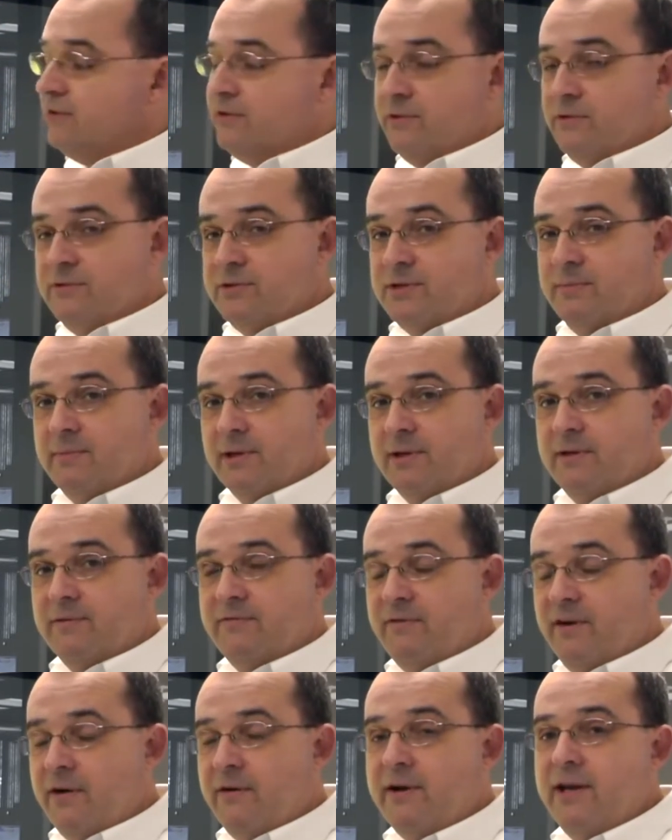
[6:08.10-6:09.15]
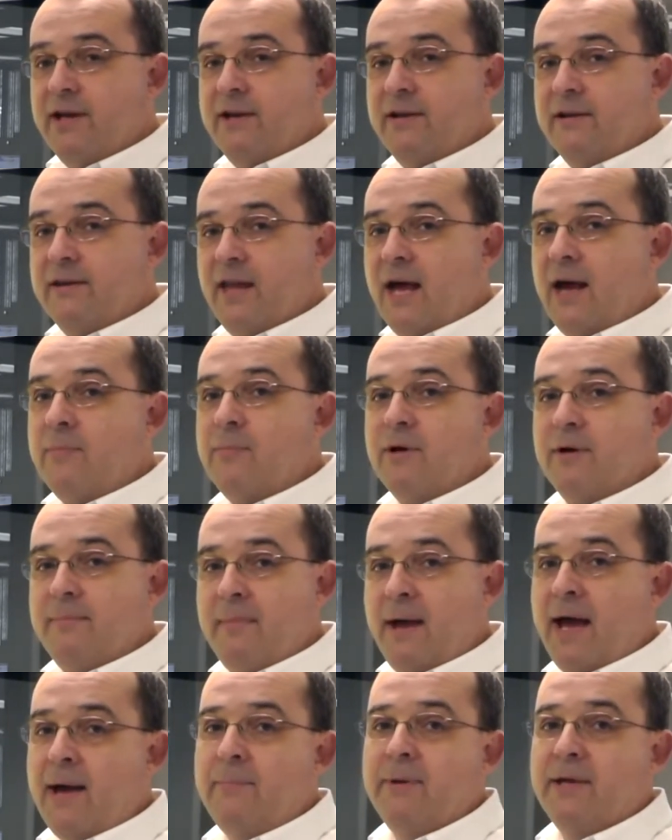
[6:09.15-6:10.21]
do some very elaborate
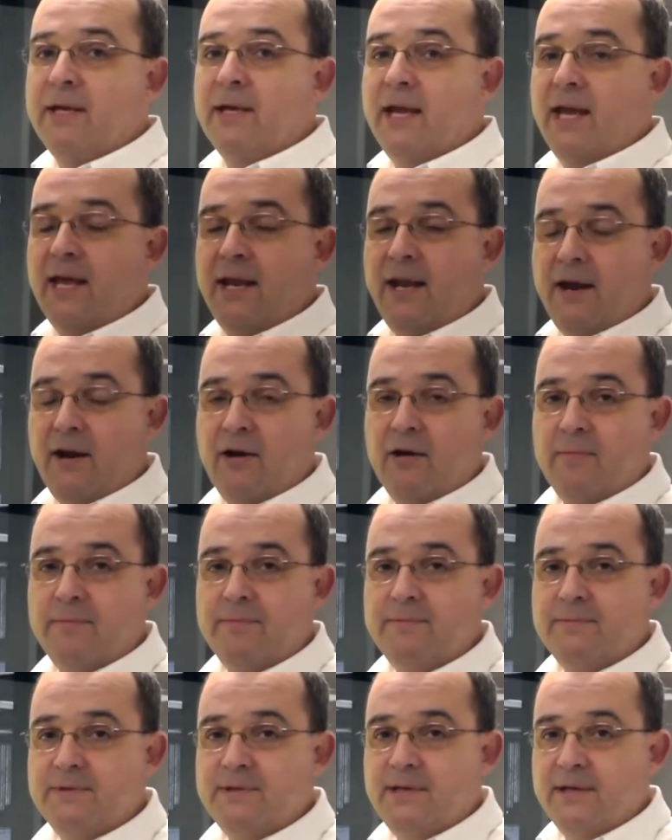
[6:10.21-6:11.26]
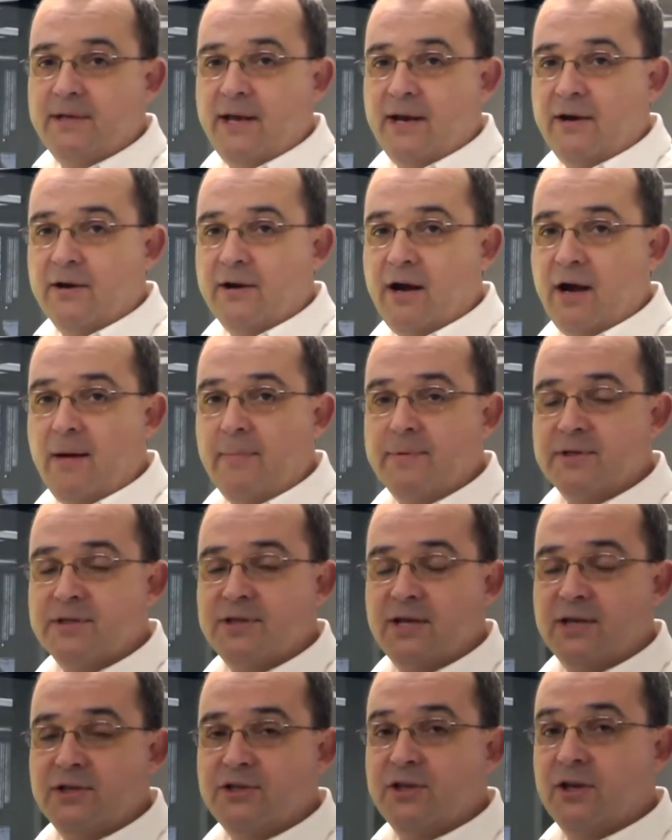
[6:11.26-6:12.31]
mapping and error
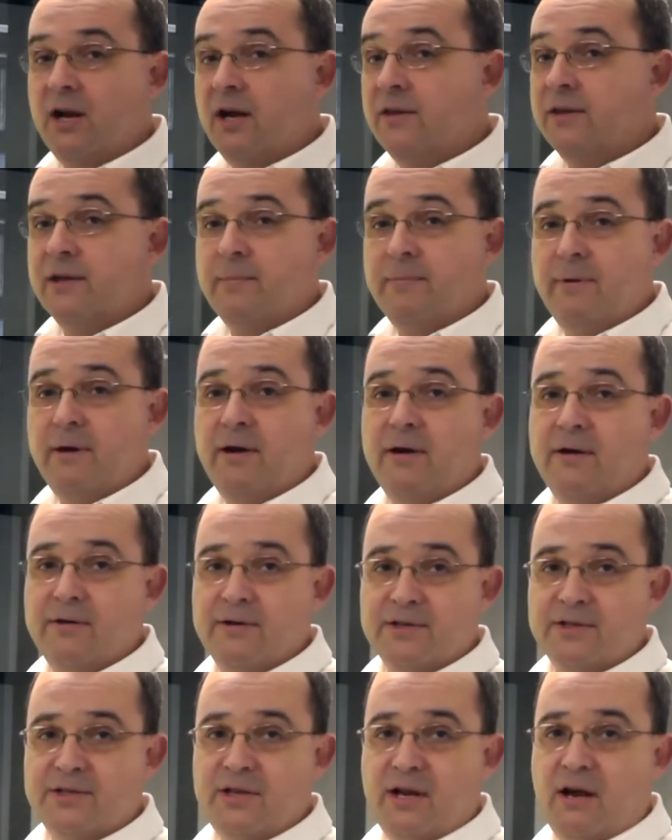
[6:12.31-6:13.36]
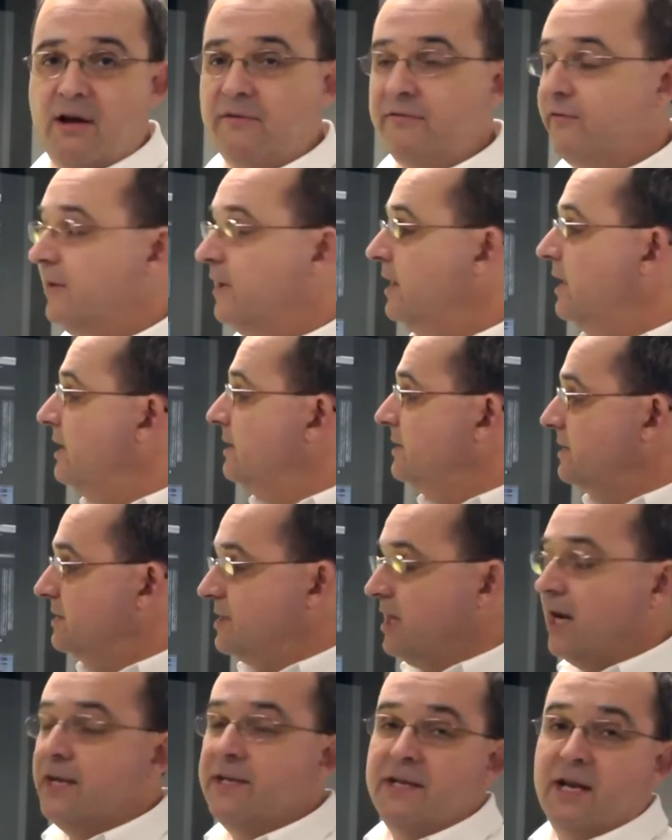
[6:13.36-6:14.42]
compensation on the comparator itself to
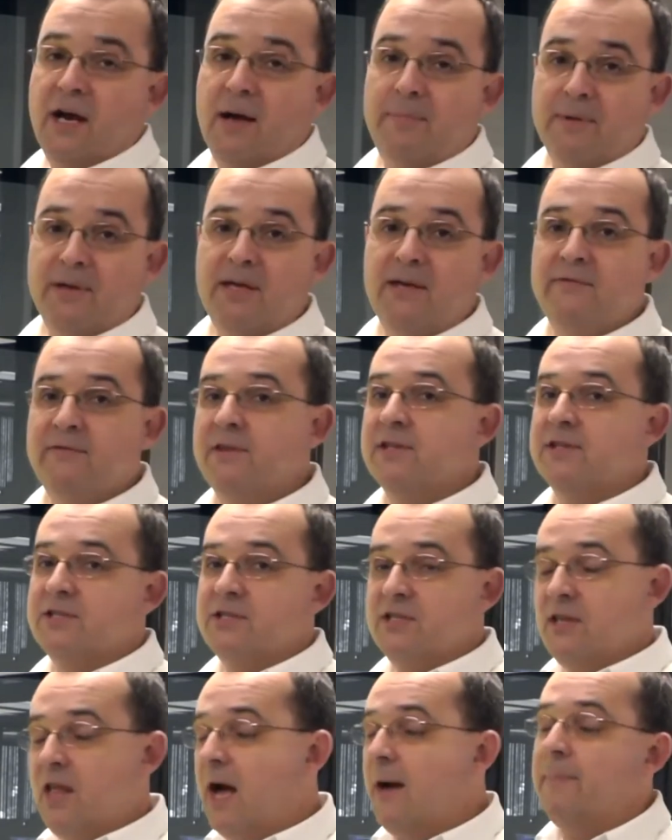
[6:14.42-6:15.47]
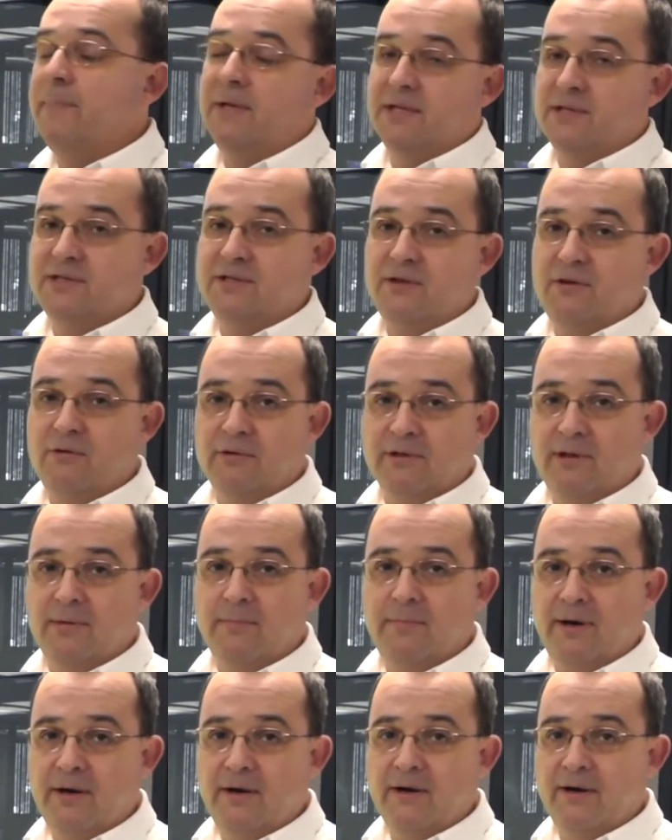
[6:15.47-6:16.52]
tighten up even the sloppiest old
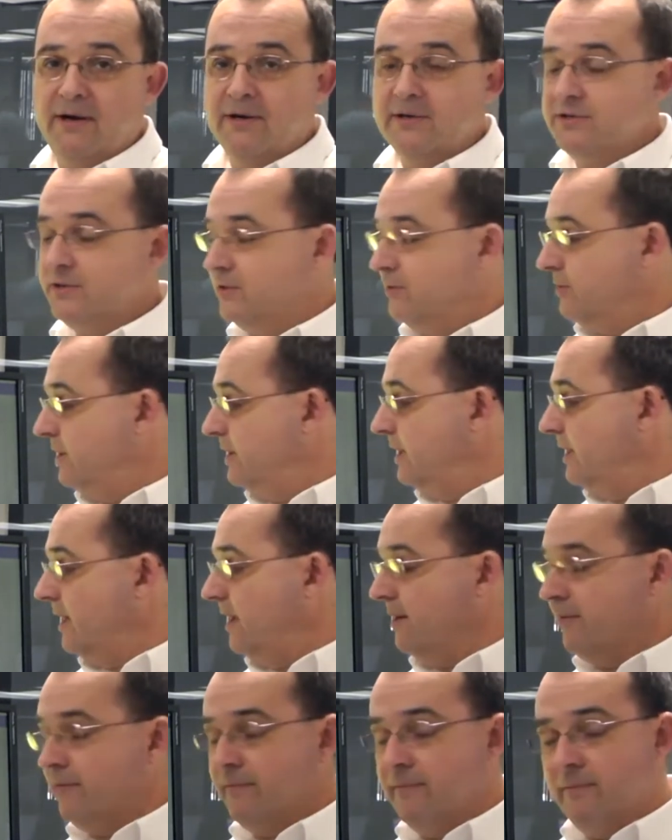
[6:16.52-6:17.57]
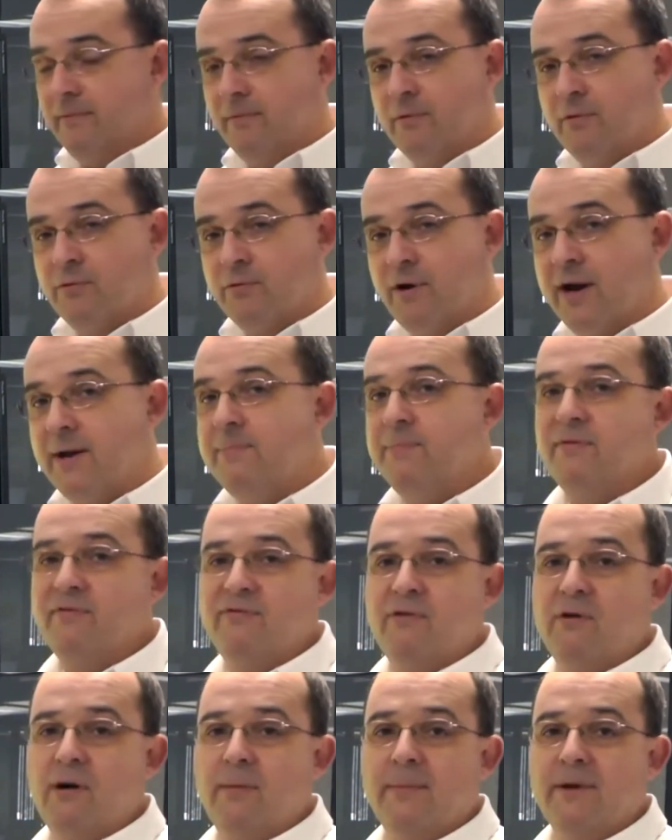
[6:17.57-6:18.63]
comparator, so you can get great
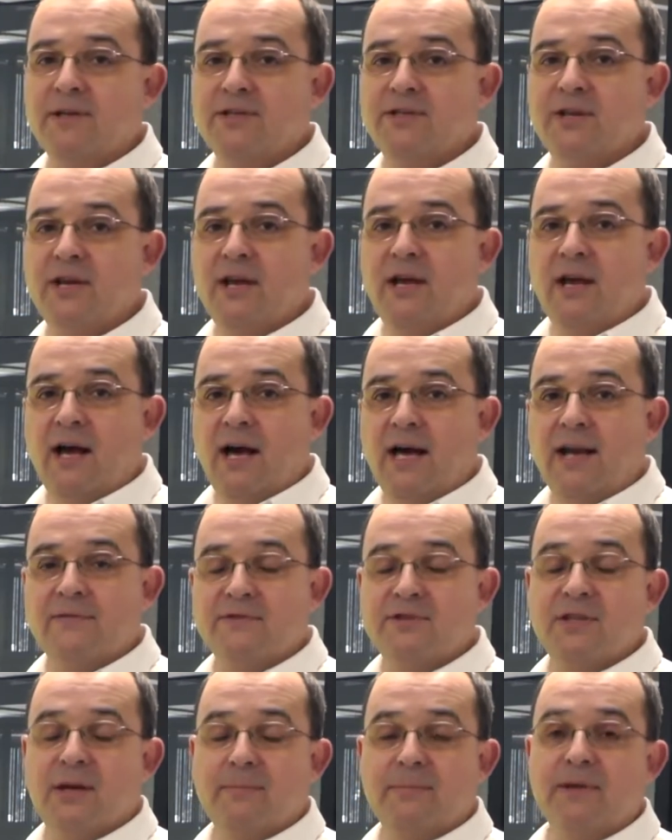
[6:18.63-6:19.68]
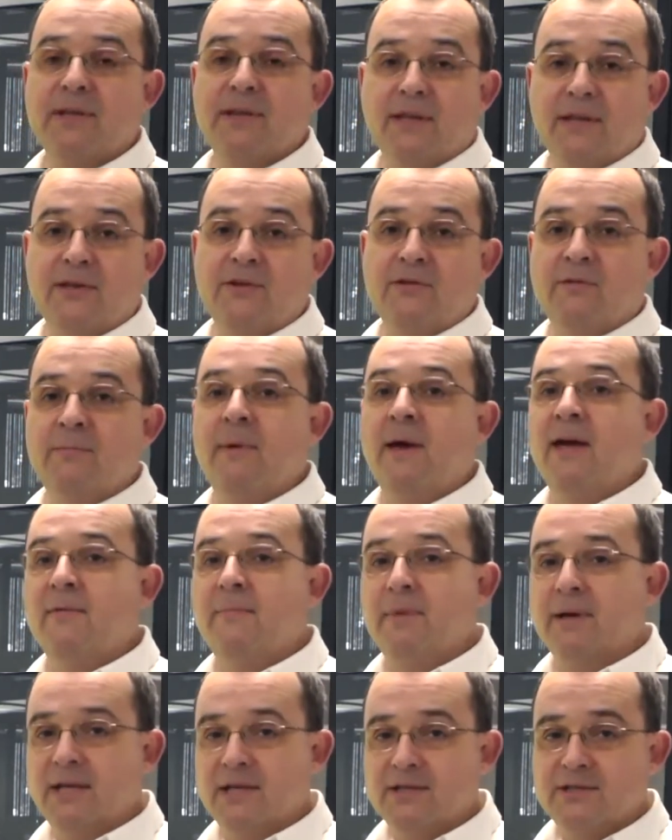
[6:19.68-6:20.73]
performance out of something that you may have
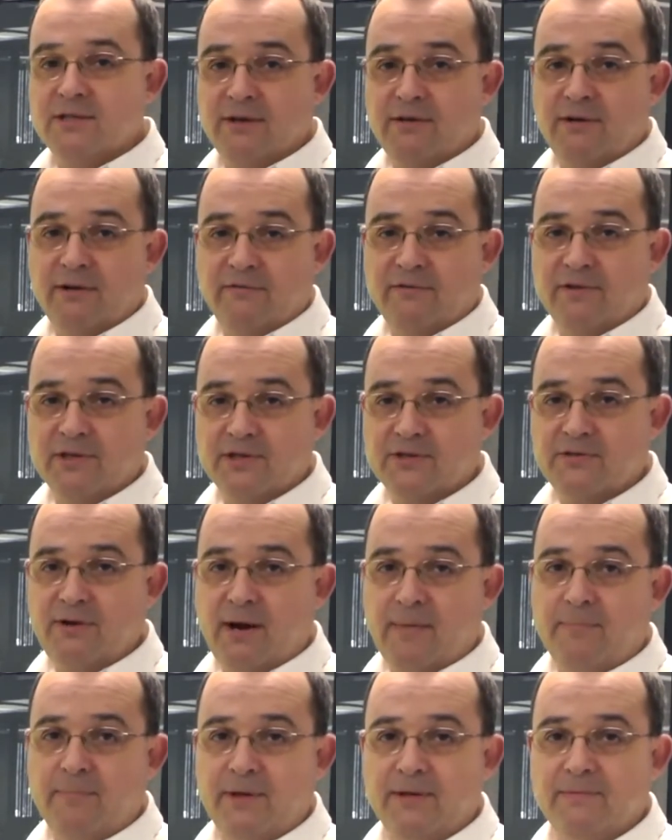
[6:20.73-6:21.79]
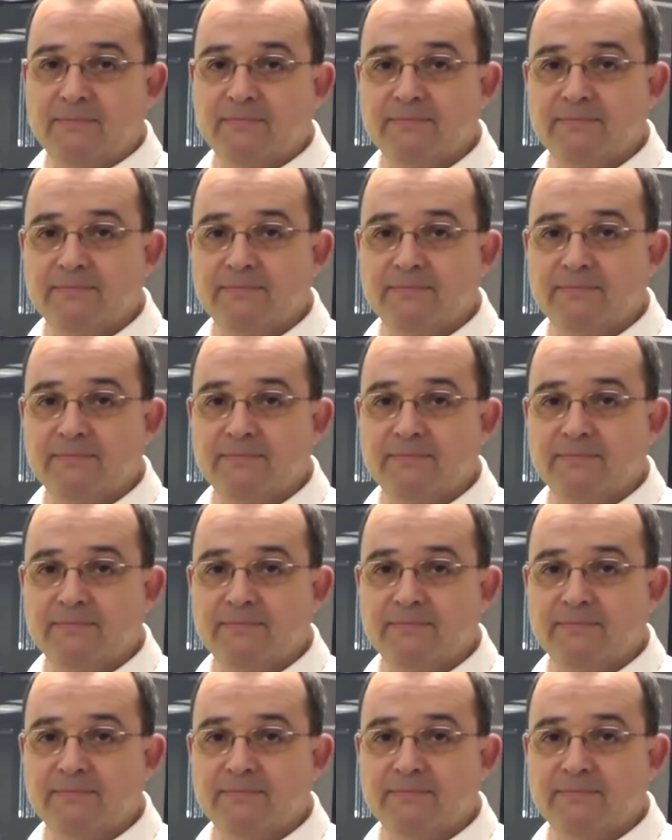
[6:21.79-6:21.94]
been considering for the scrap bin.